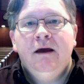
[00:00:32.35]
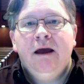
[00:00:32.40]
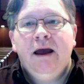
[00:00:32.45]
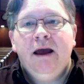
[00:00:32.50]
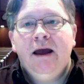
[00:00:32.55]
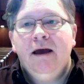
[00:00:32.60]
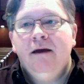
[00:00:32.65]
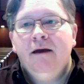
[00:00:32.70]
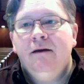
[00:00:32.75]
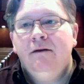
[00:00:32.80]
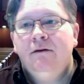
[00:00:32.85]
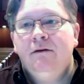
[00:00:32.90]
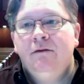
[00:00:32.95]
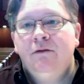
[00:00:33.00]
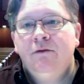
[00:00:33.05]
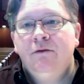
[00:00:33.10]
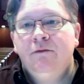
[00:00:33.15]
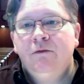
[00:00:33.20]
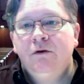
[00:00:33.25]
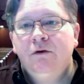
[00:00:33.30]
and
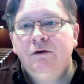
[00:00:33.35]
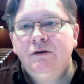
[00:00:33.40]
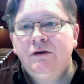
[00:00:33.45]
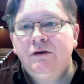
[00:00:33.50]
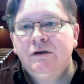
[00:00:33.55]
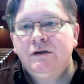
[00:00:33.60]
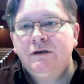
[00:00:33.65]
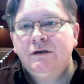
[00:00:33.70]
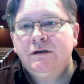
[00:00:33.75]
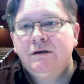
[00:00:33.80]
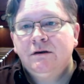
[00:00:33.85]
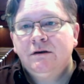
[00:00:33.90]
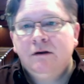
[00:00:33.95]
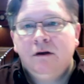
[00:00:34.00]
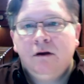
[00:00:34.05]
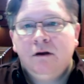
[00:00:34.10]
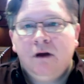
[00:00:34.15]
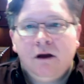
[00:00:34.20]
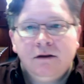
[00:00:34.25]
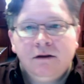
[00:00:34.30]
the first
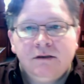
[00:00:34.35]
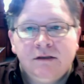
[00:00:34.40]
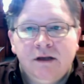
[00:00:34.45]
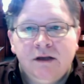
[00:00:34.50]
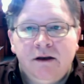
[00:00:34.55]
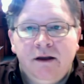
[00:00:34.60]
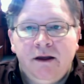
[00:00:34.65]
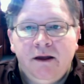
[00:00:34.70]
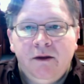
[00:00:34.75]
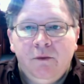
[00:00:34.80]
Sunday